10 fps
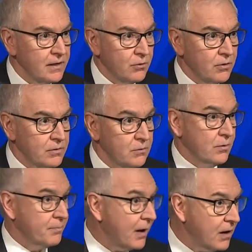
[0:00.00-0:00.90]
were
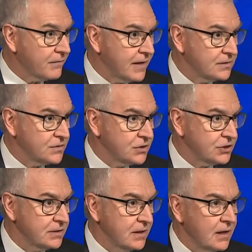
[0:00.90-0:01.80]
part of that
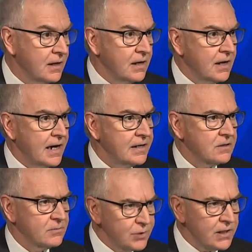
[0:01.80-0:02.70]
decision and
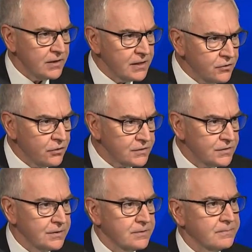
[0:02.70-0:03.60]
completely endorsed it.